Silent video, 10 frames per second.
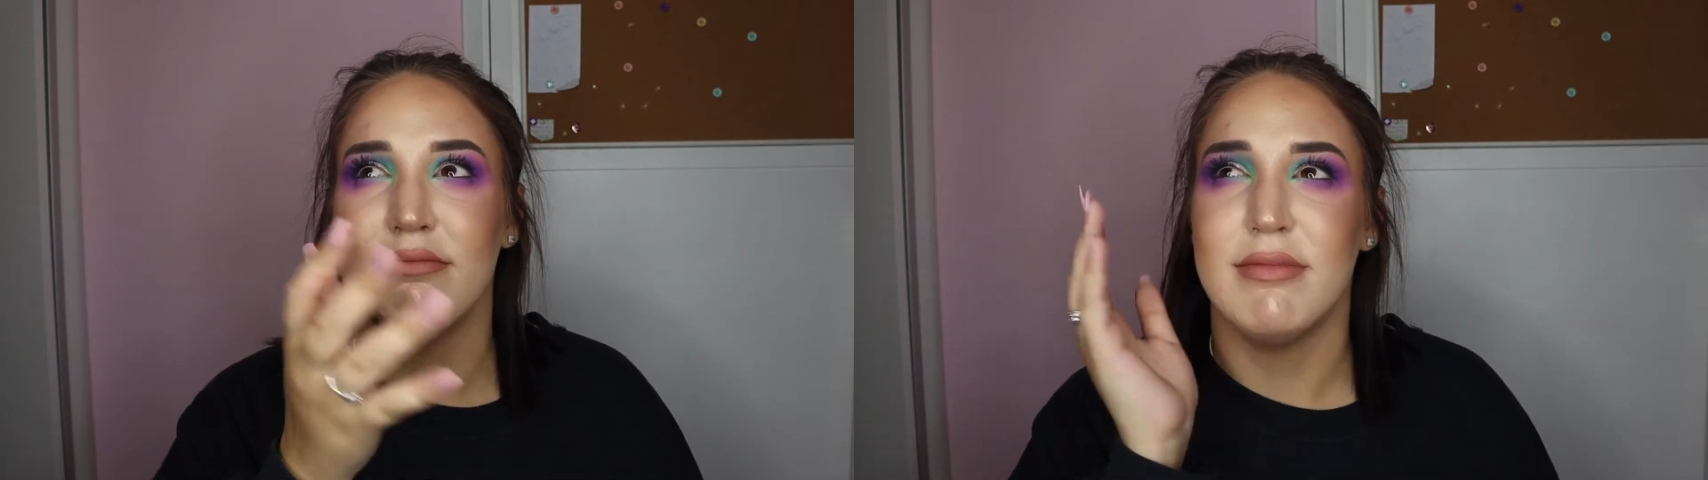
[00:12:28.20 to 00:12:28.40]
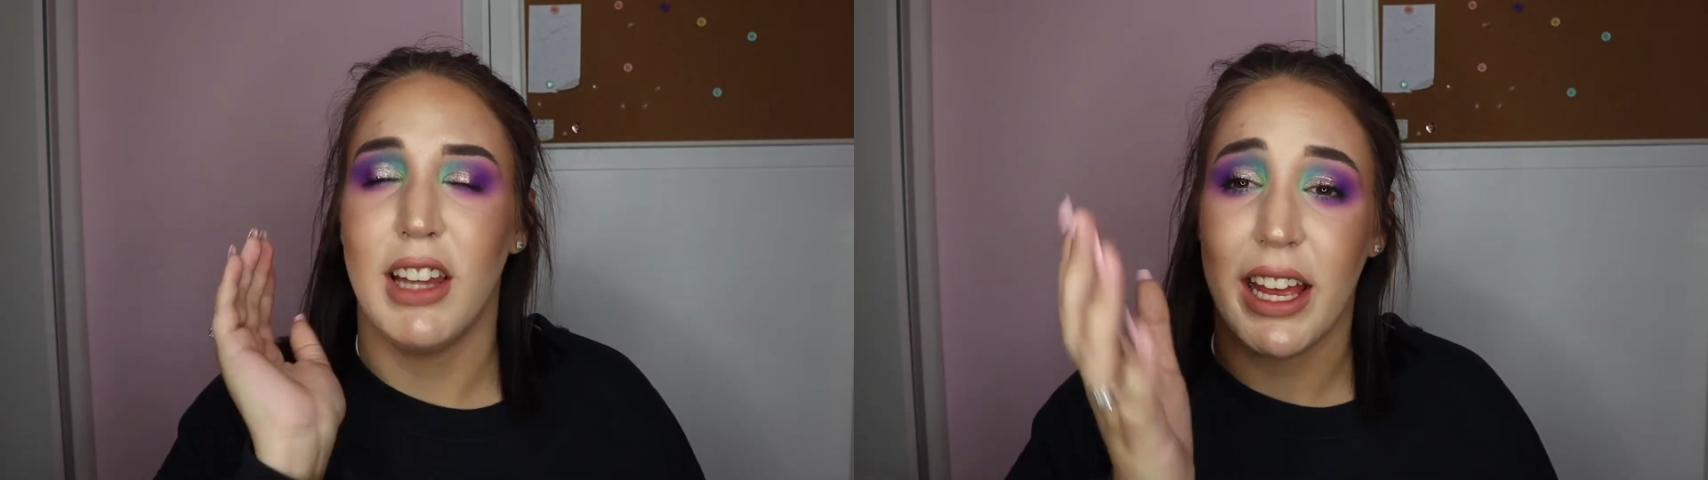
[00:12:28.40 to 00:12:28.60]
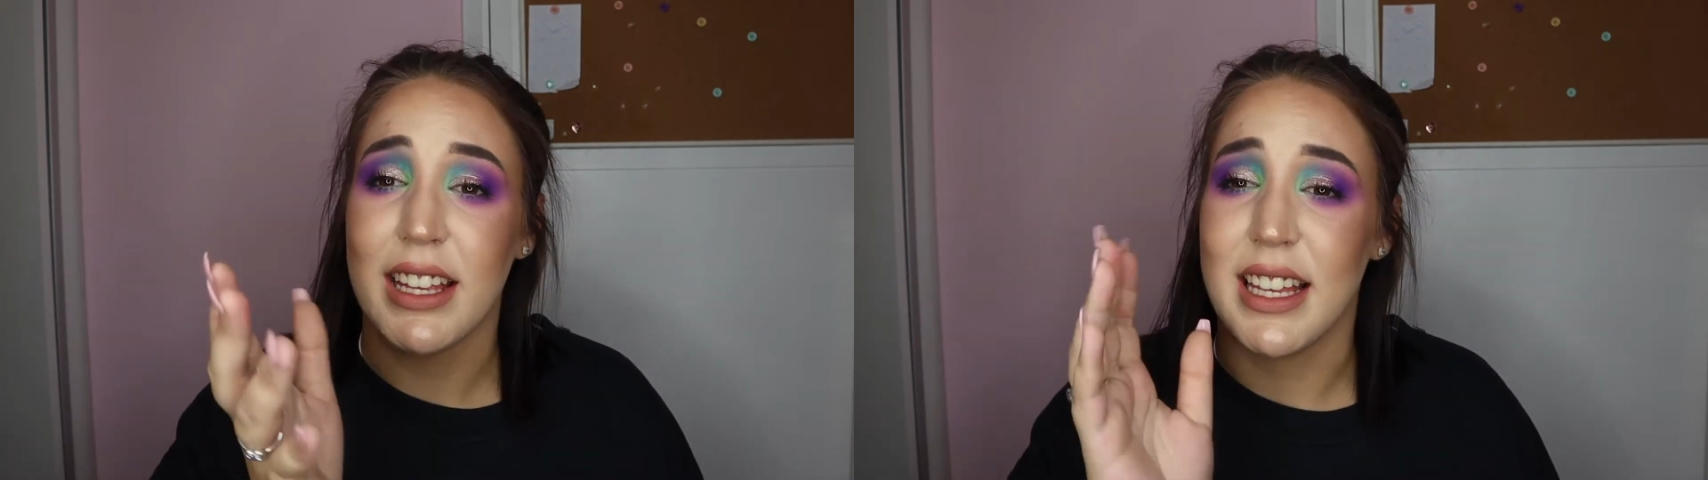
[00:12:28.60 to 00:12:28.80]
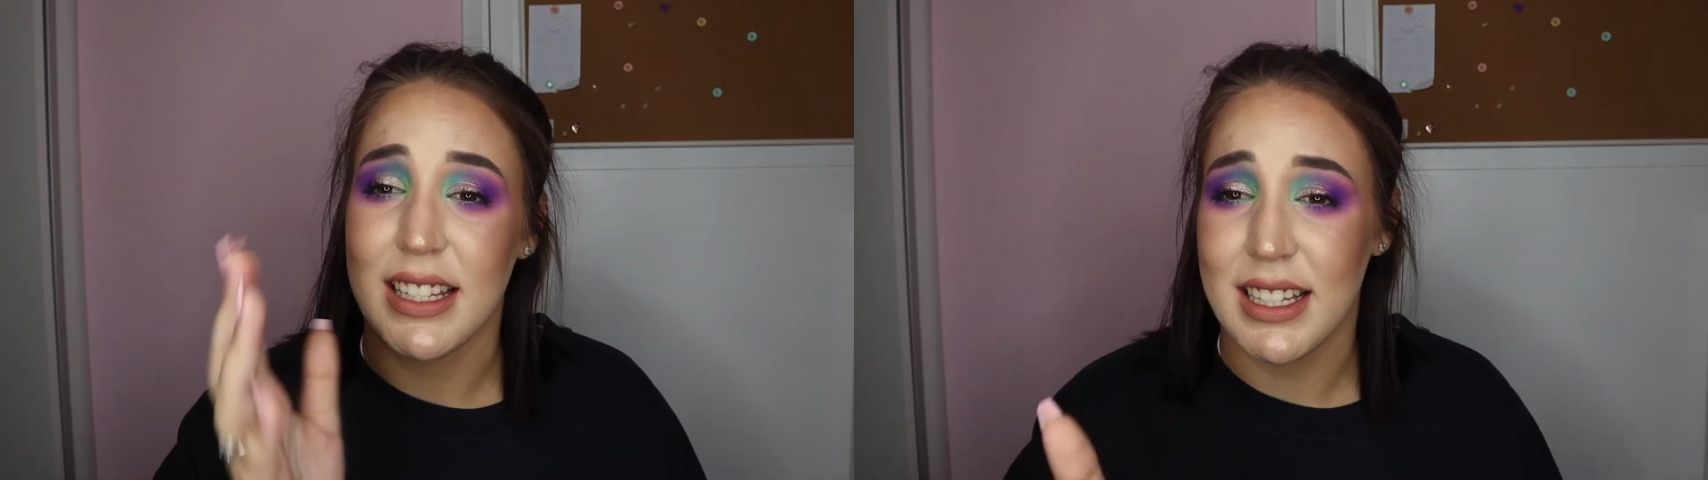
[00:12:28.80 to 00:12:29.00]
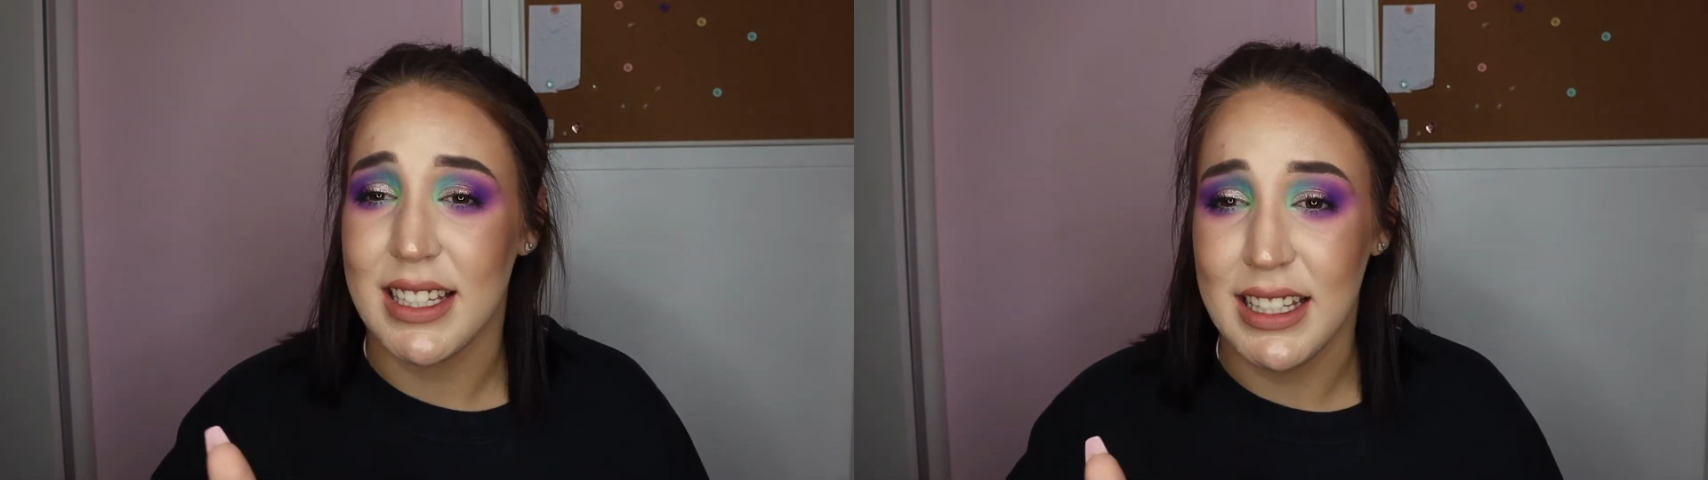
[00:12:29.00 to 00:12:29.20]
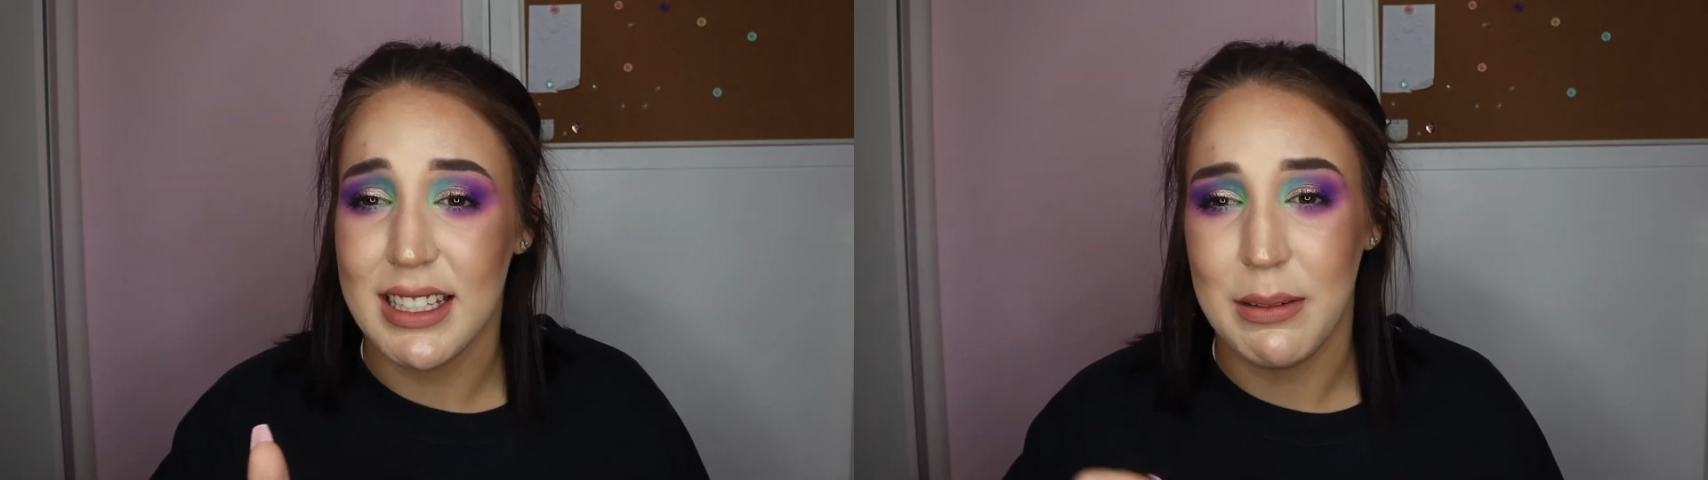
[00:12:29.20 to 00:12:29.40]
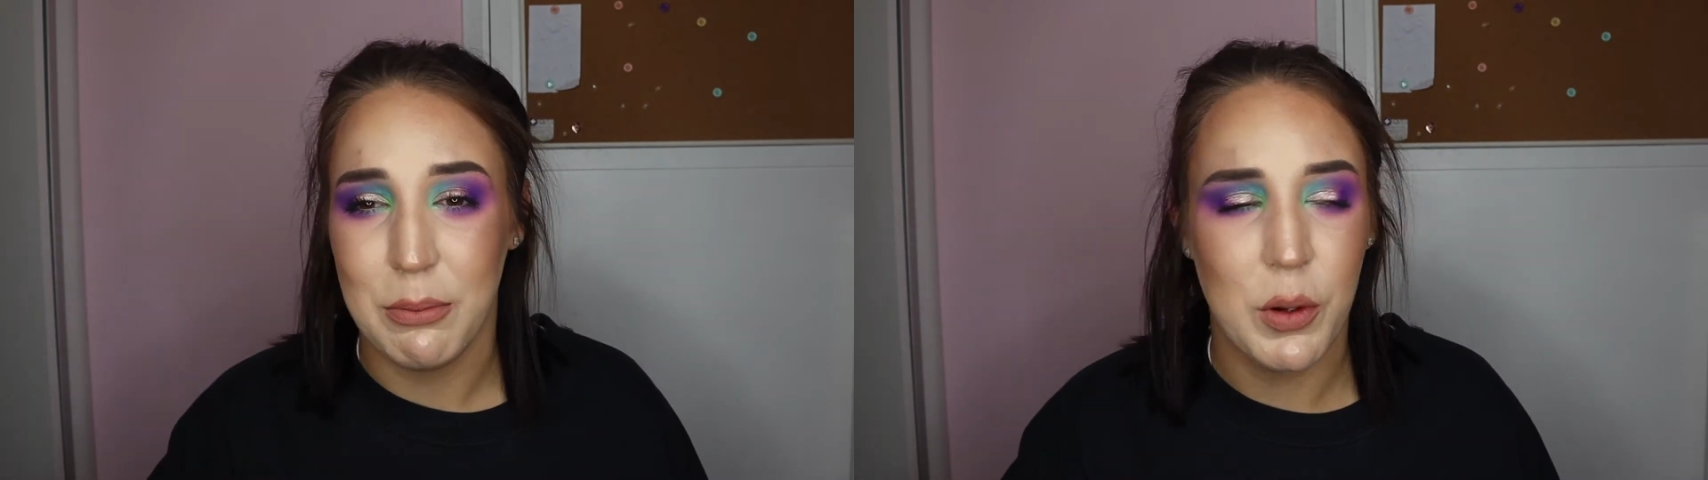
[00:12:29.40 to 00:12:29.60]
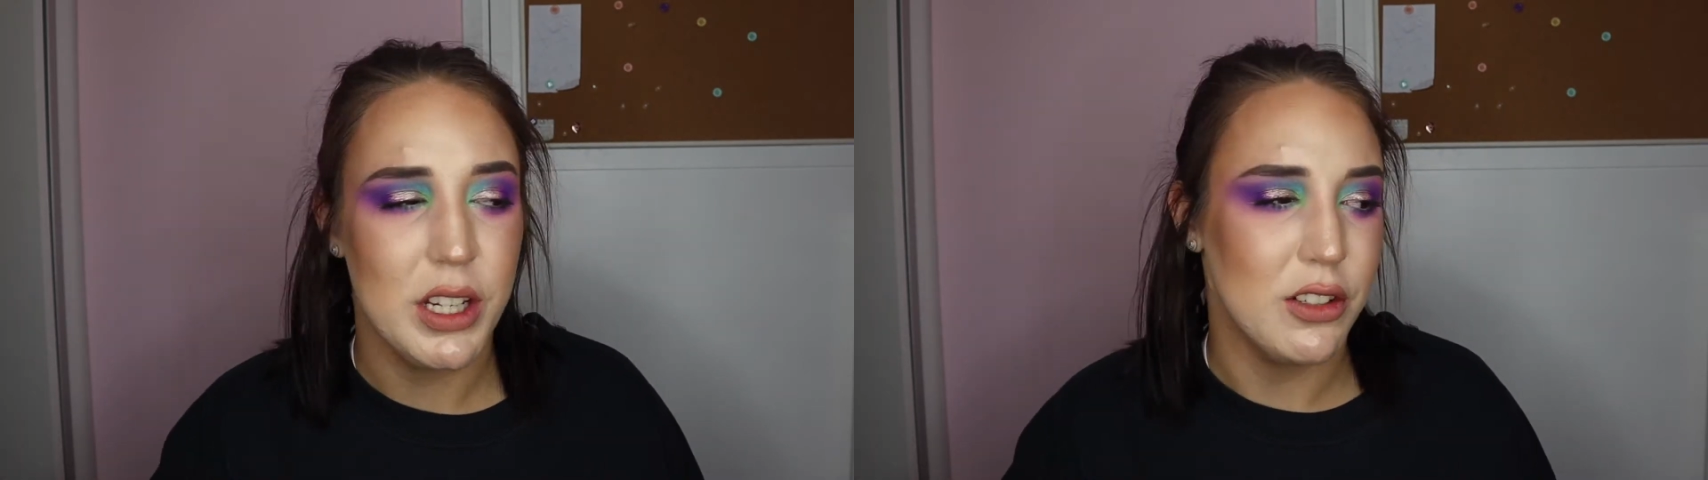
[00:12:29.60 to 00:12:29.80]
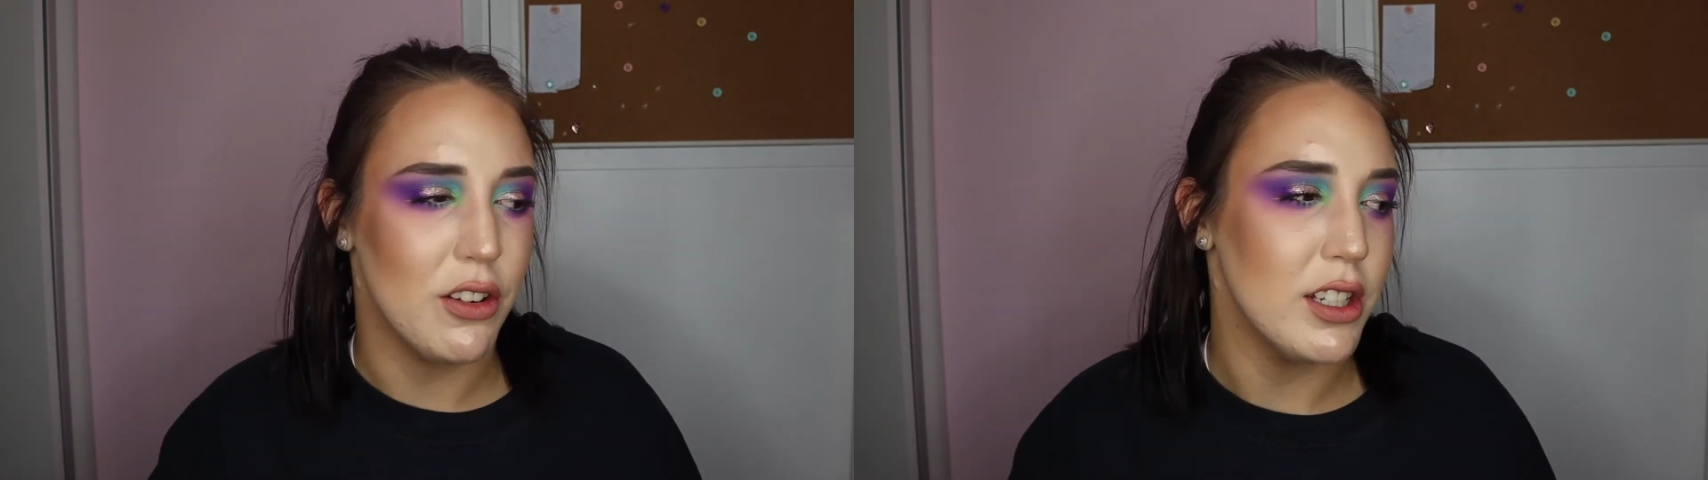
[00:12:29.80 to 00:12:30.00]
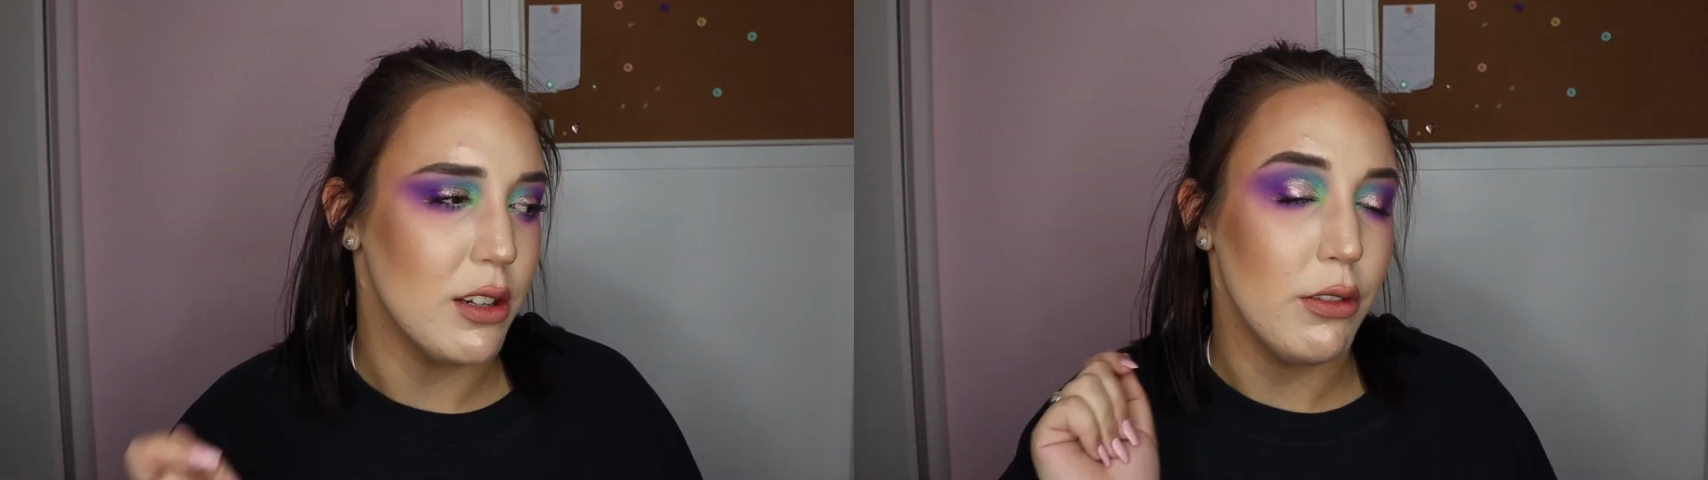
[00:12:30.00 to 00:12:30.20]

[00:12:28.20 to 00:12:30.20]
like it says, a tinted moisturiser